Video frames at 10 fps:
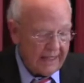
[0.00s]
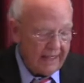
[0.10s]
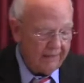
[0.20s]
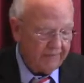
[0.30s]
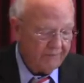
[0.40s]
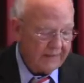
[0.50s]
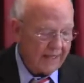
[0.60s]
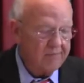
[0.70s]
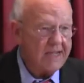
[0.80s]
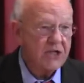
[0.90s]
Uh,
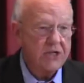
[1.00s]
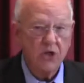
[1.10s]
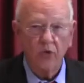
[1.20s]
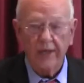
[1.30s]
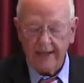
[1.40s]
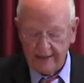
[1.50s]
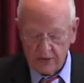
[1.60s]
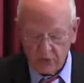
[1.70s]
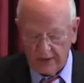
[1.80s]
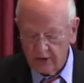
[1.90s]
got a message on that,
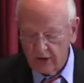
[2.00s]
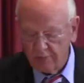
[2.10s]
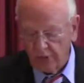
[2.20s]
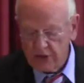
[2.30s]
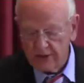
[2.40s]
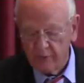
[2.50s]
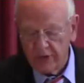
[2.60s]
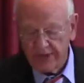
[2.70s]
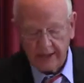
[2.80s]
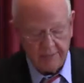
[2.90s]
and it's really good preaching
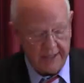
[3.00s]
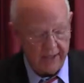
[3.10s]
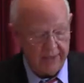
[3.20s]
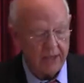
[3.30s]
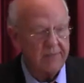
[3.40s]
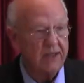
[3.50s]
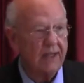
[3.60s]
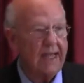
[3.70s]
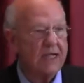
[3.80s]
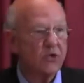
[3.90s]
when you think about it. That'll be
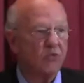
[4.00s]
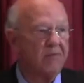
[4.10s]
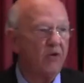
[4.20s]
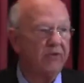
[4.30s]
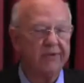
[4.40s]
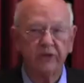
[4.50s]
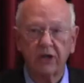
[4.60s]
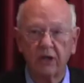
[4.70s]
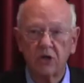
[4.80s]
the last removal of a